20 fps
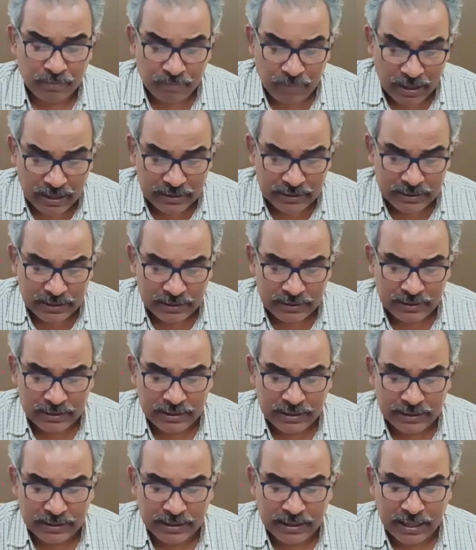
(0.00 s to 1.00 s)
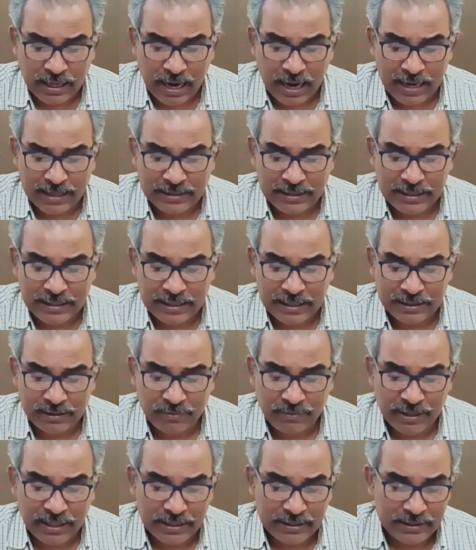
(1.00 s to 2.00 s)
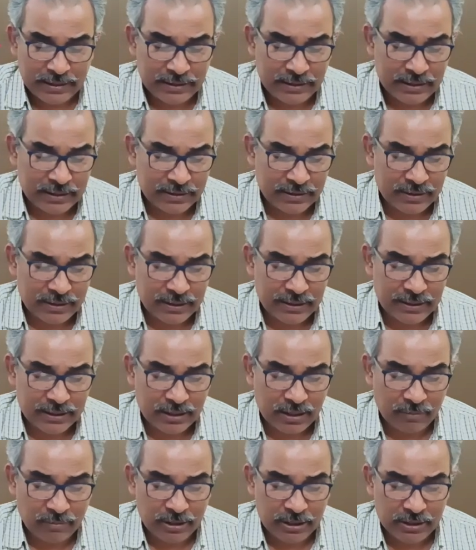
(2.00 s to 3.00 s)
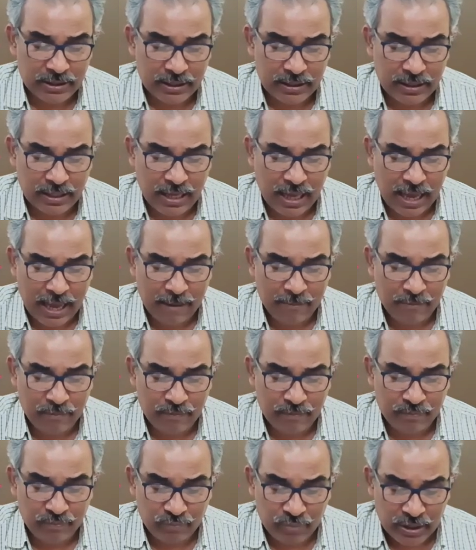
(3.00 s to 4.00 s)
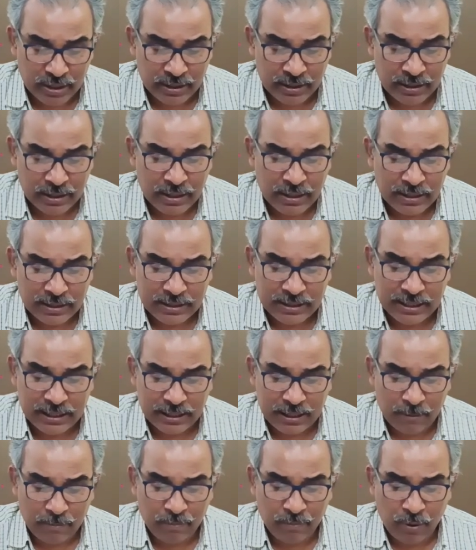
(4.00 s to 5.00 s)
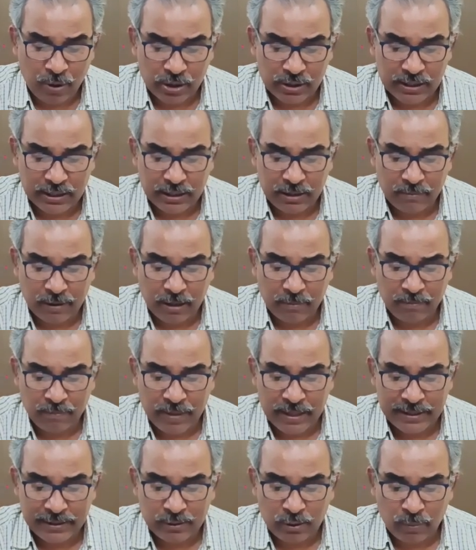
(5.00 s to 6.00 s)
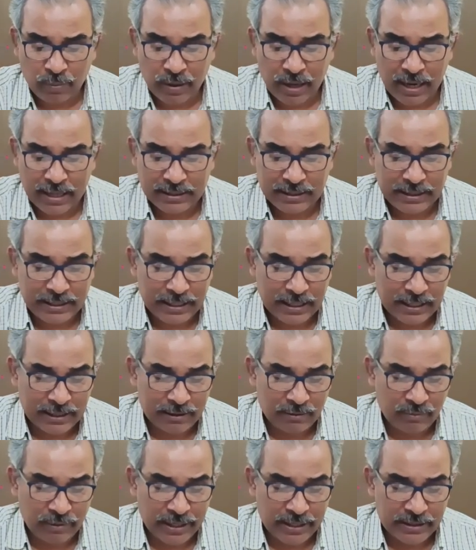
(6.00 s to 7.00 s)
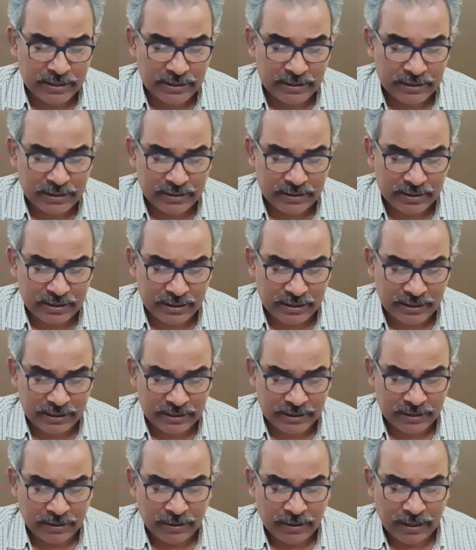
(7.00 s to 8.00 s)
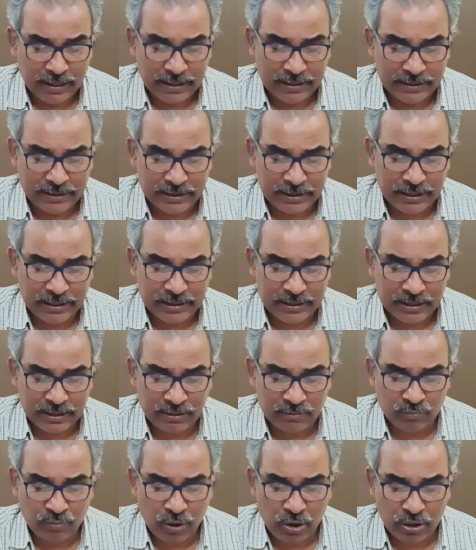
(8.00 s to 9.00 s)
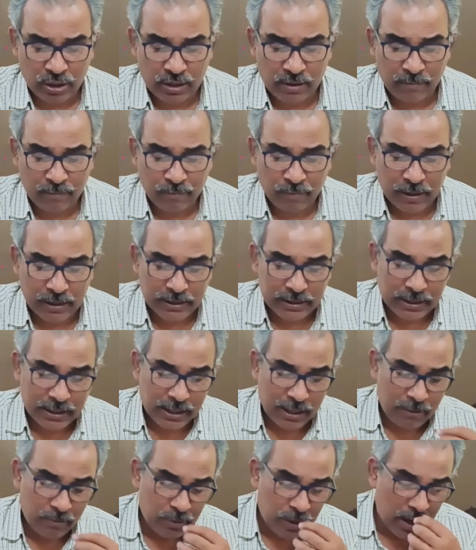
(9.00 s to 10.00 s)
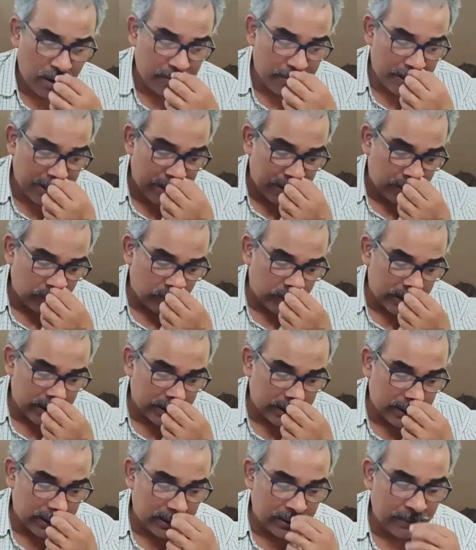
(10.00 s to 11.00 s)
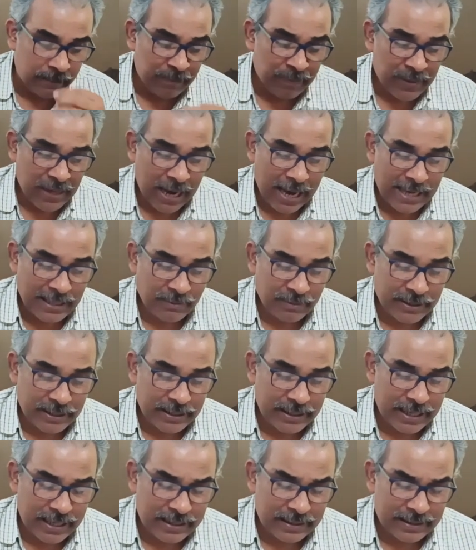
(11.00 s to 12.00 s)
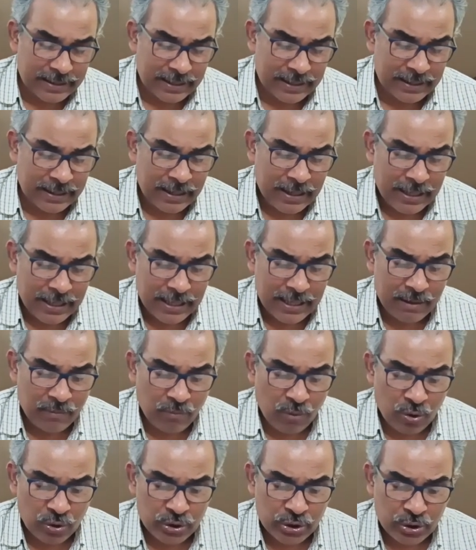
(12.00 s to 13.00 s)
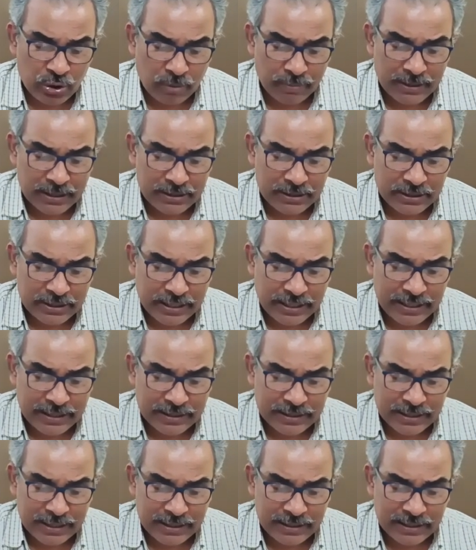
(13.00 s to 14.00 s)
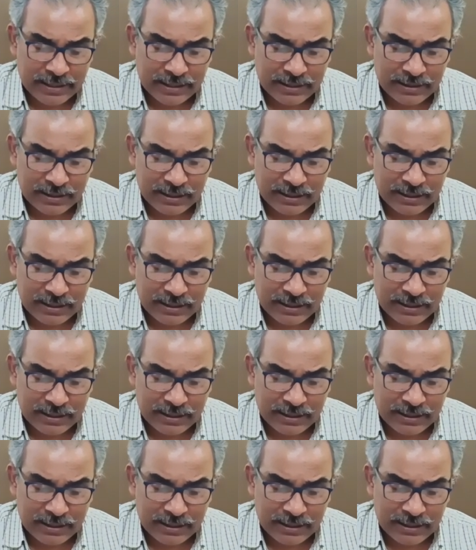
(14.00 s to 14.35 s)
functions, and the Khadi and Village Industries Commission have been set up for the development of Khadi and village industries. Legislation for compulsory primary education has been enacted in most of the states and